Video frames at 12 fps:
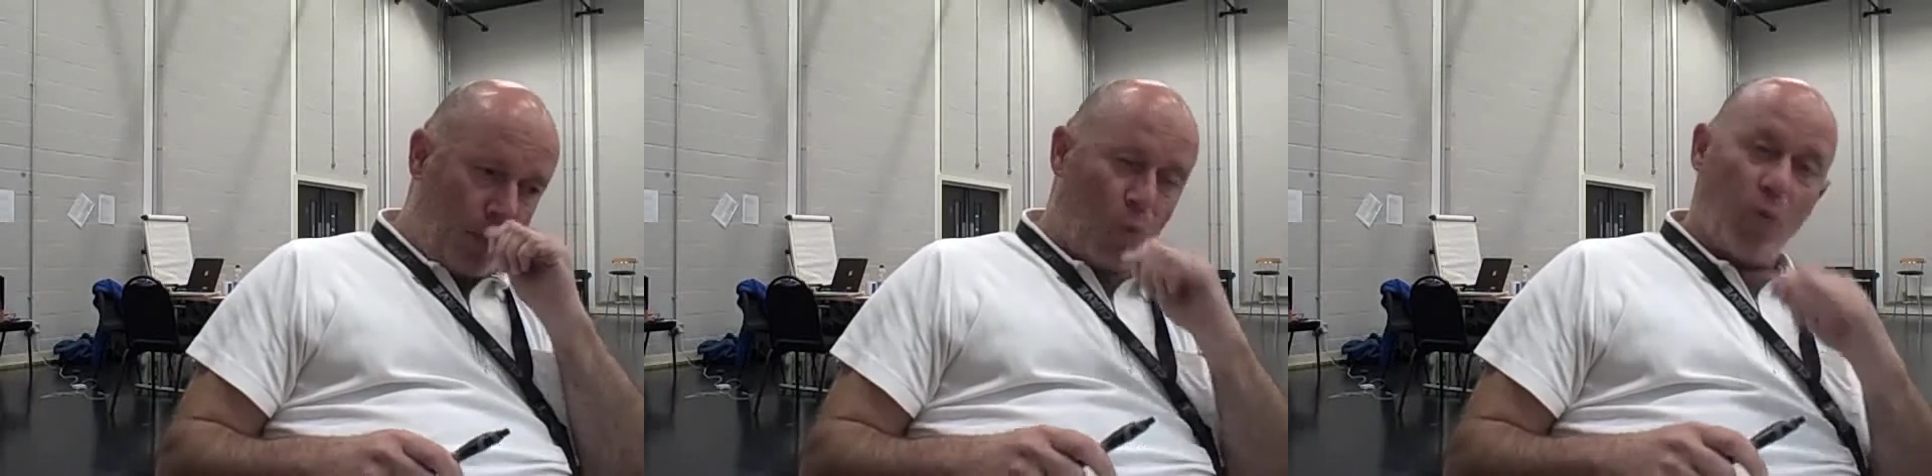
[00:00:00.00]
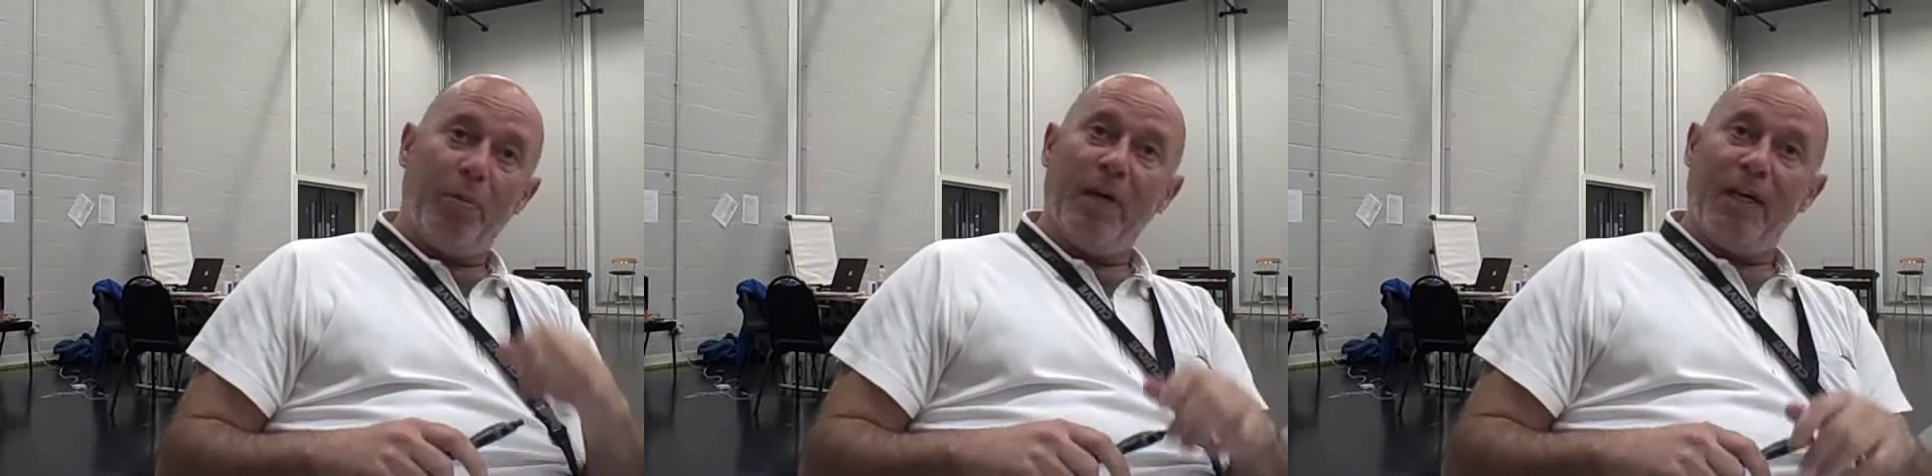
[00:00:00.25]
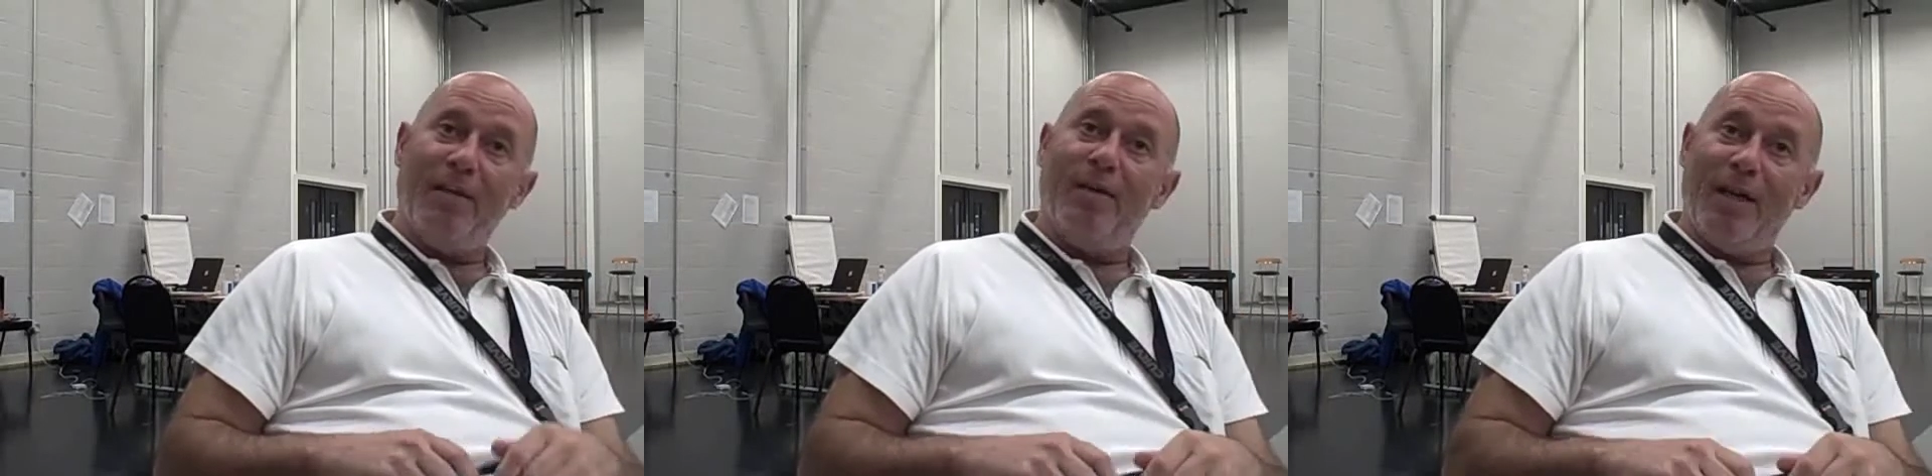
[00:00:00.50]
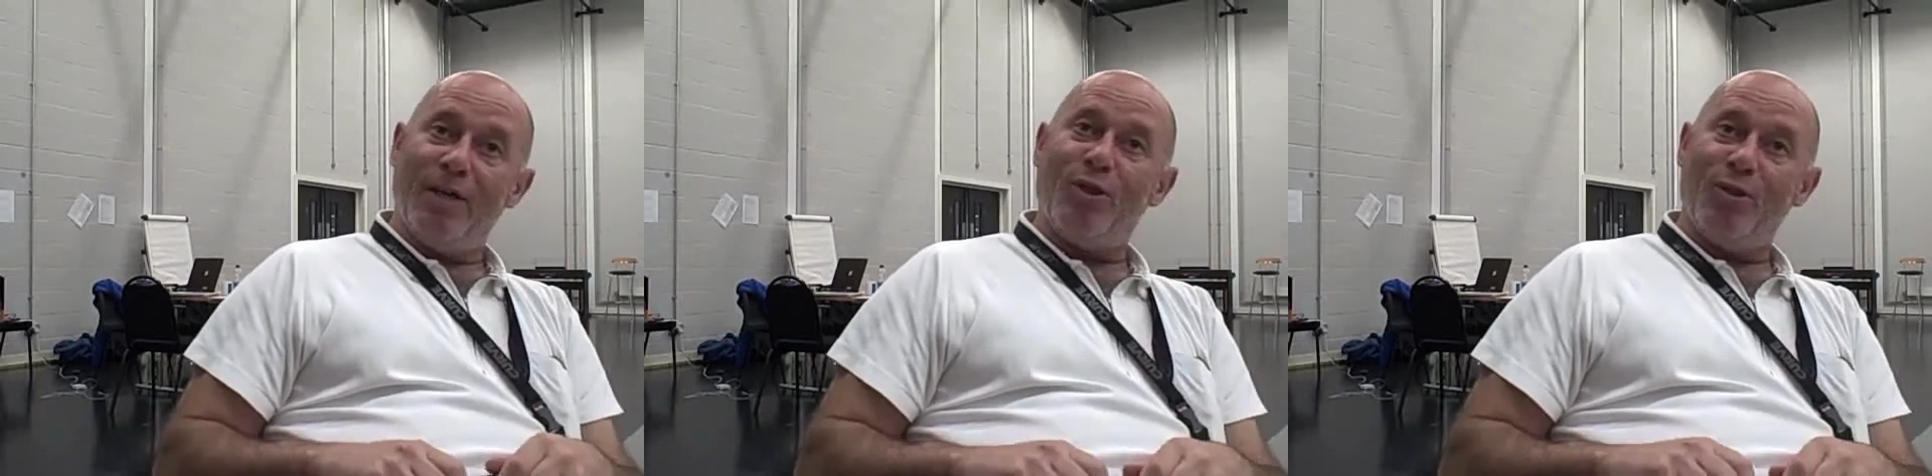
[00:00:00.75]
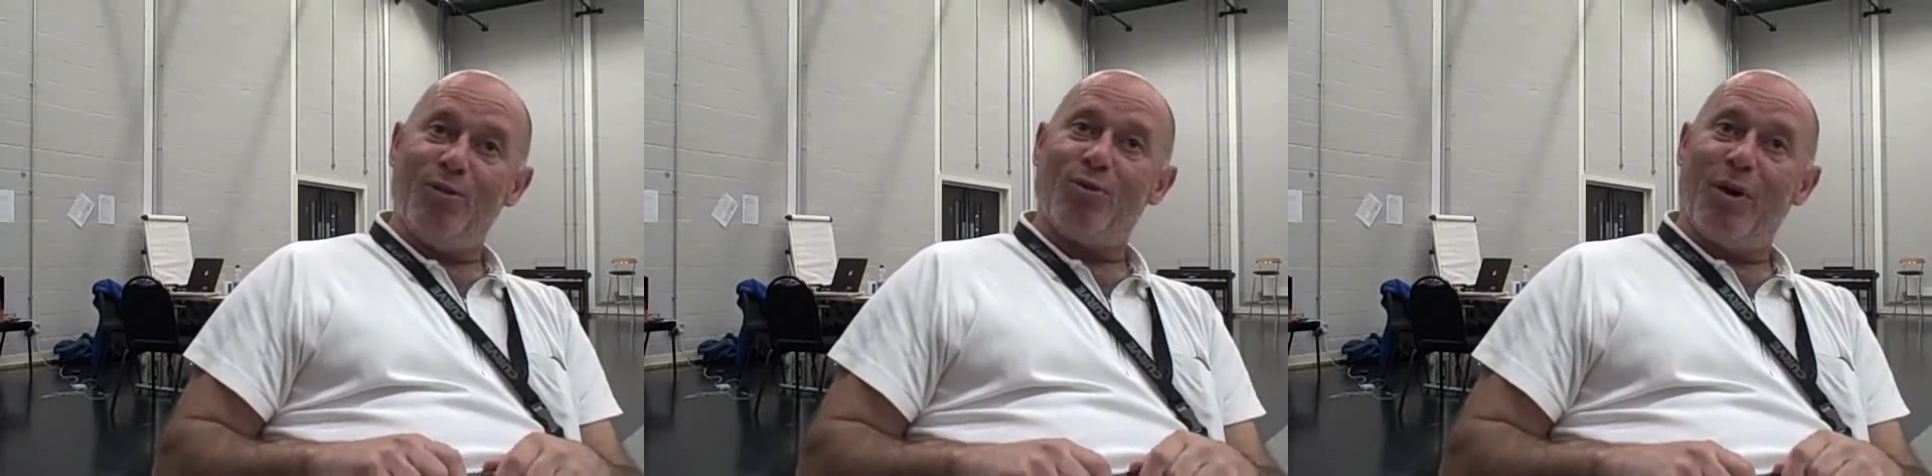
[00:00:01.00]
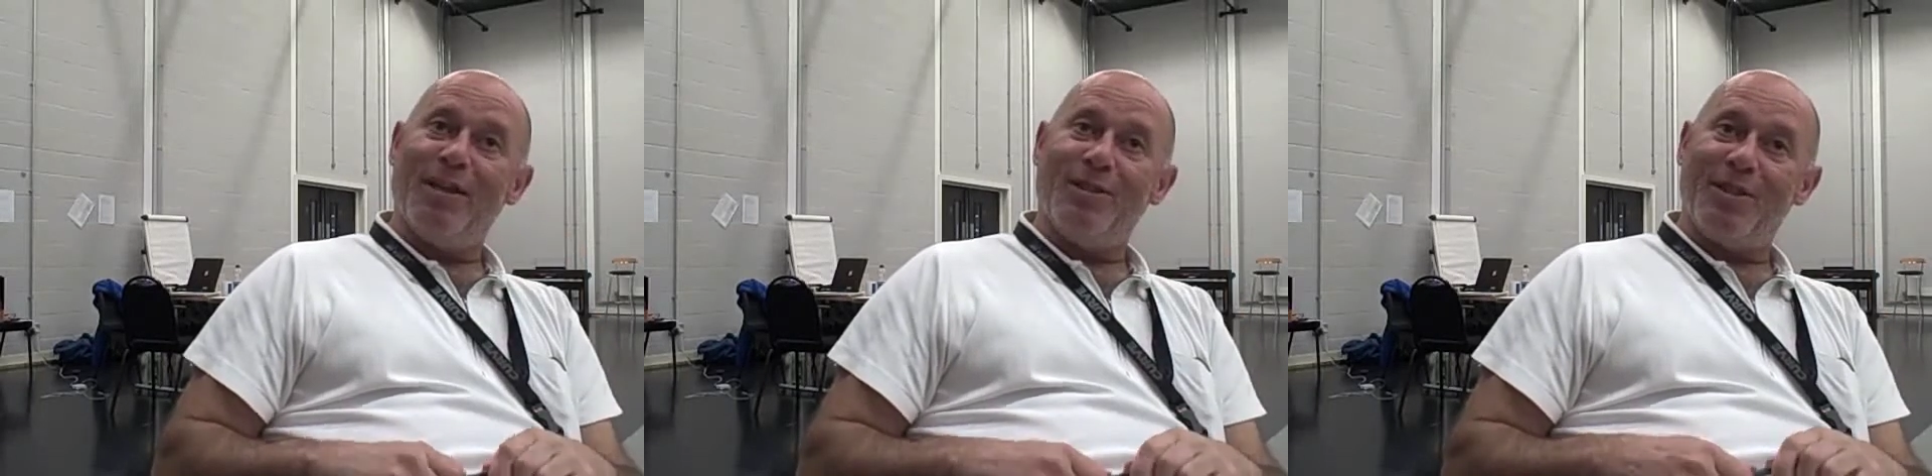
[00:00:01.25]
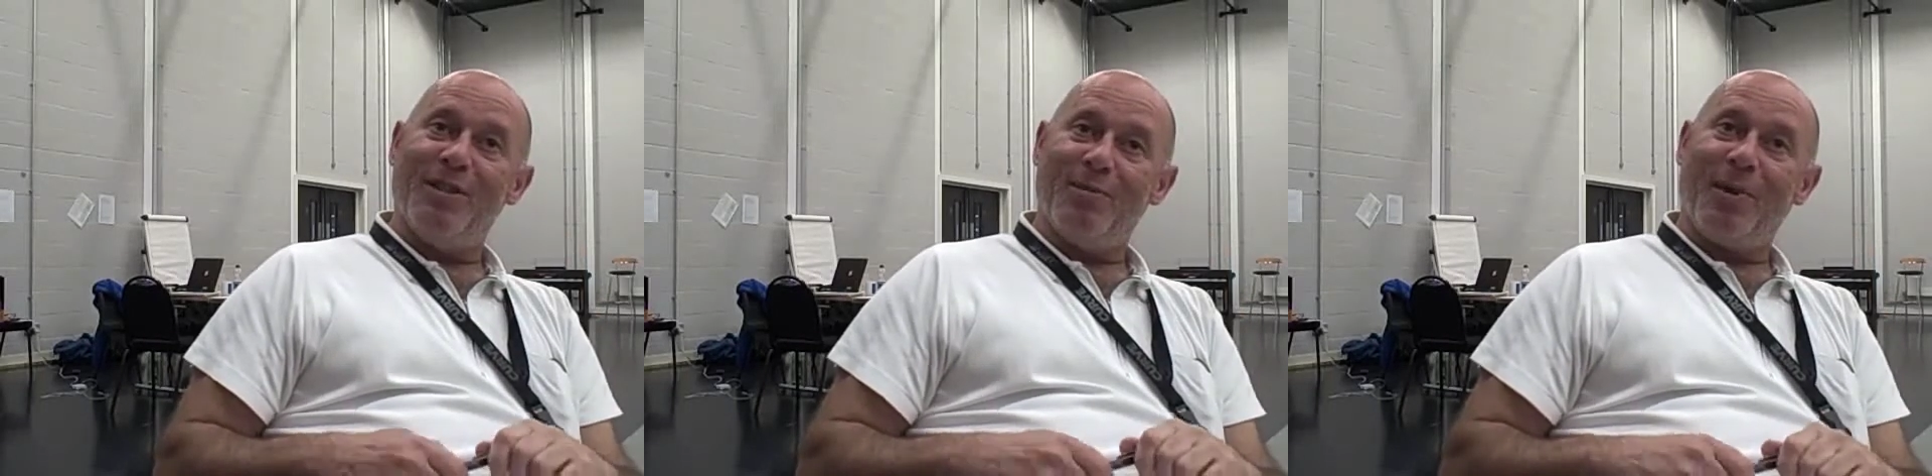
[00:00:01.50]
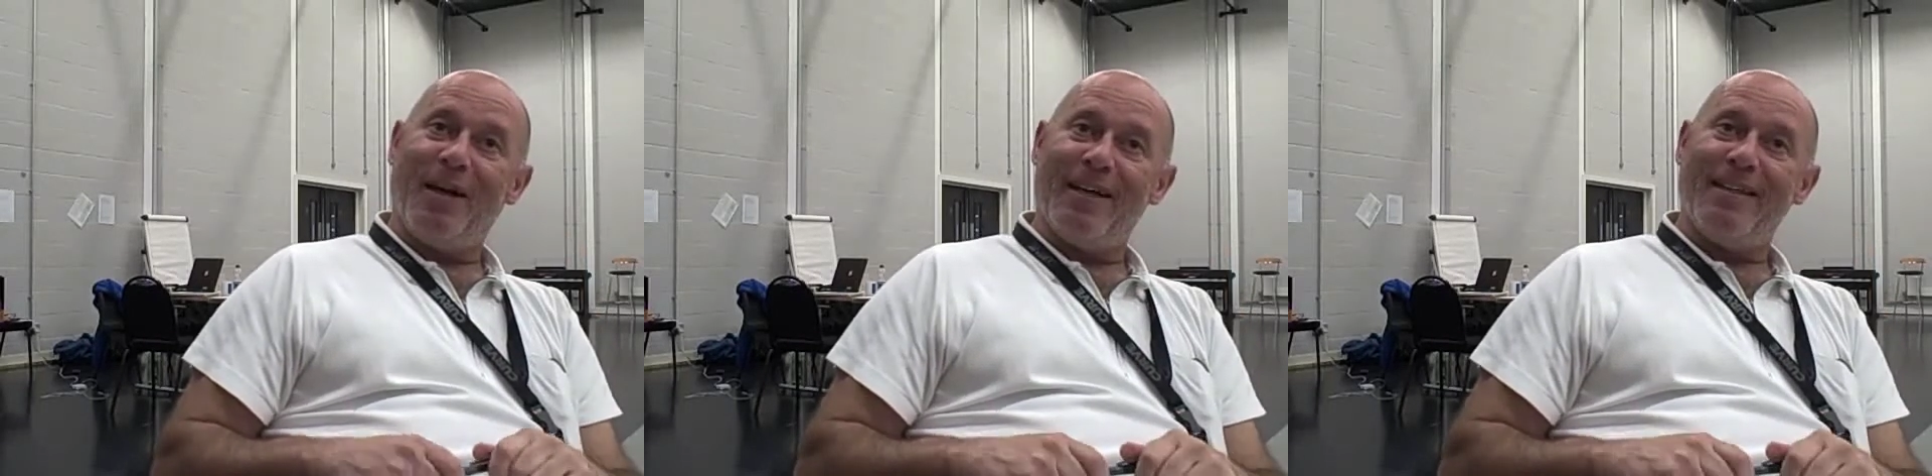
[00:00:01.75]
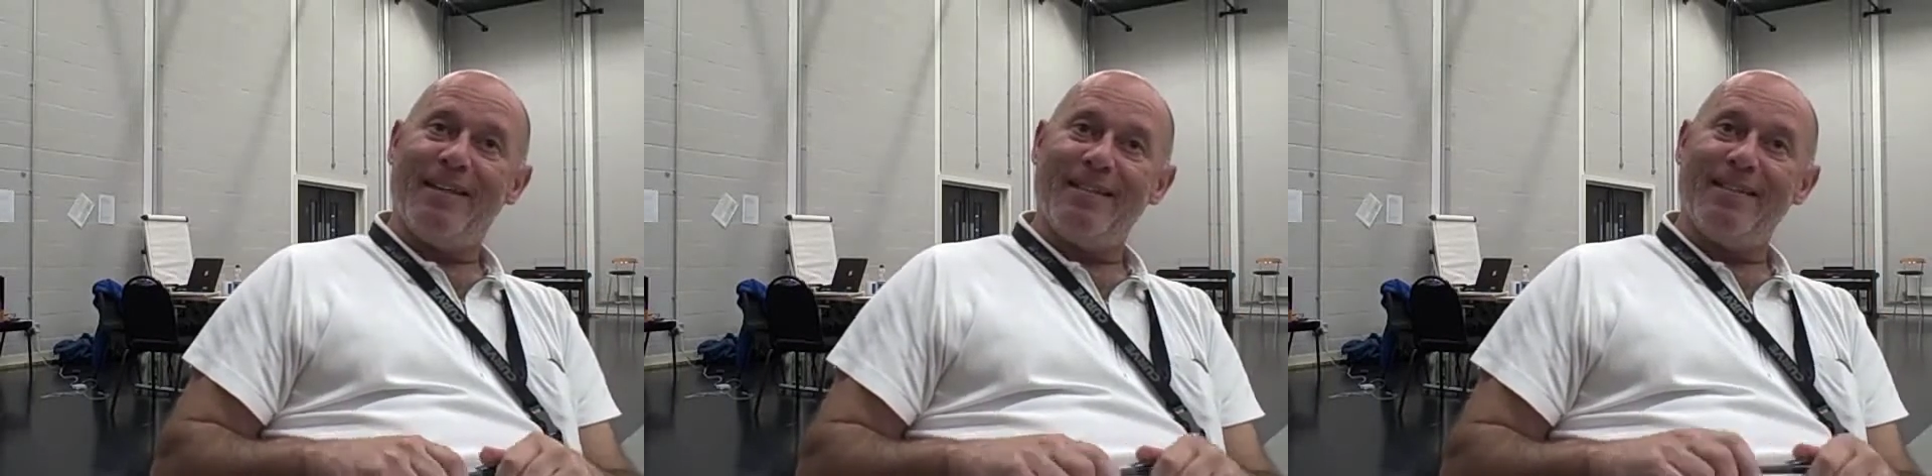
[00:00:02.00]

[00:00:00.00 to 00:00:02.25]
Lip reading: would be the issues raised in the play.